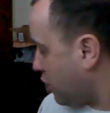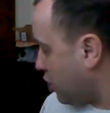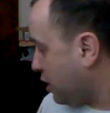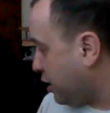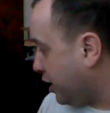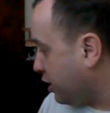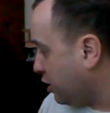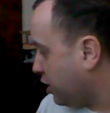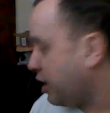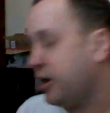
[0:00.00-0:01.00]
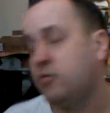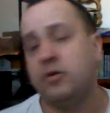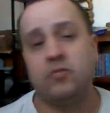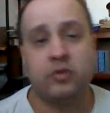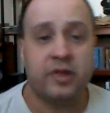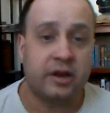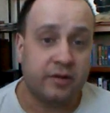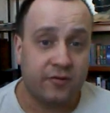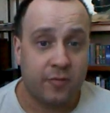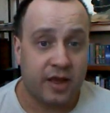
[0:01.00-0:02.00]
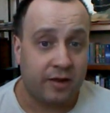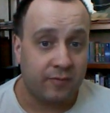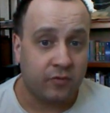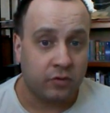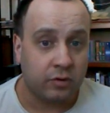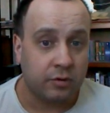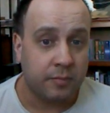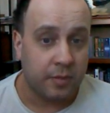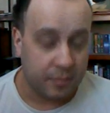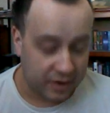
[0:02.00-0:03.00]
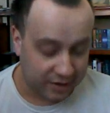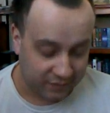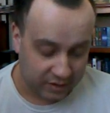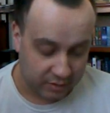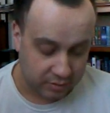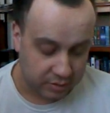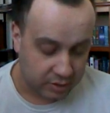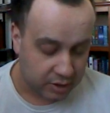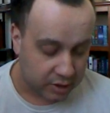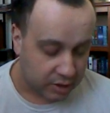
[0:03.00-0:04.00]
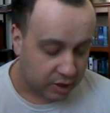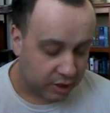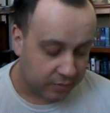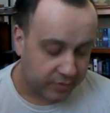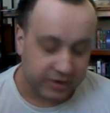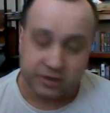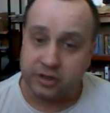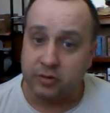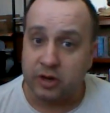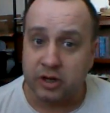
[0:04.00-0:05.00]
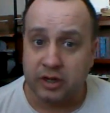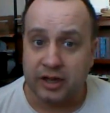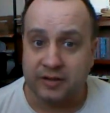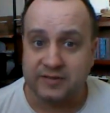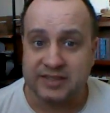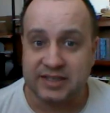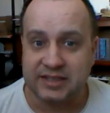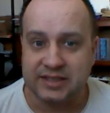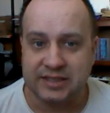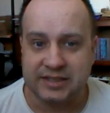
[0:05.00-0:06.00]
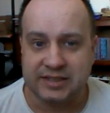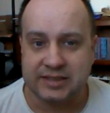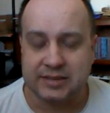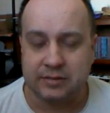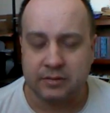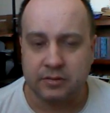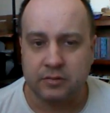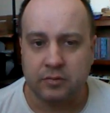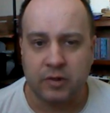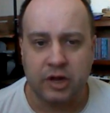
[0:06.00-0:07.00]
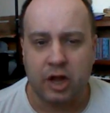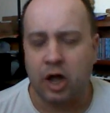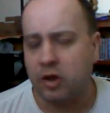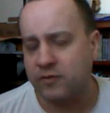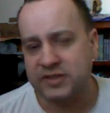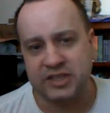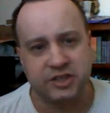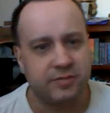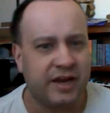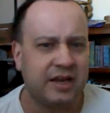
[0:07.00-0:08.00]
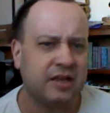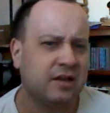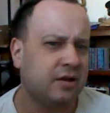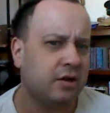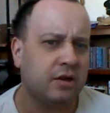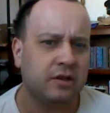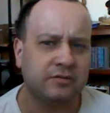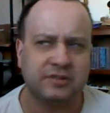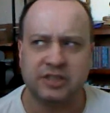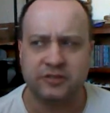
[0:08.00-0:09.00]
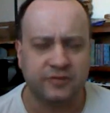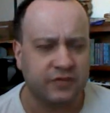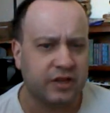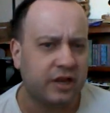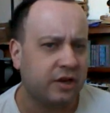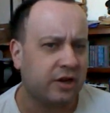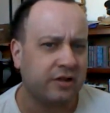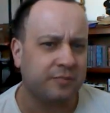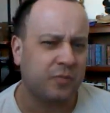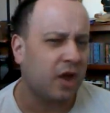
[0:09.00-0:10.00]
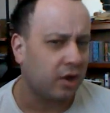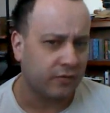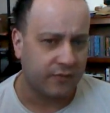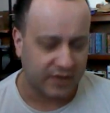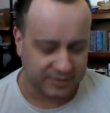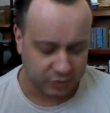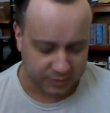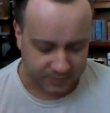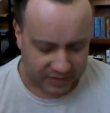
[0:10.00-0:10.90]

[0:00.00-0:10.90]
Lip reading: I lied. I had one more that I don't have a pattern for, but I figured, I'm quite sure you all have seen this one all over Stitch Mania, all Stitch for Fun, all over Facebook.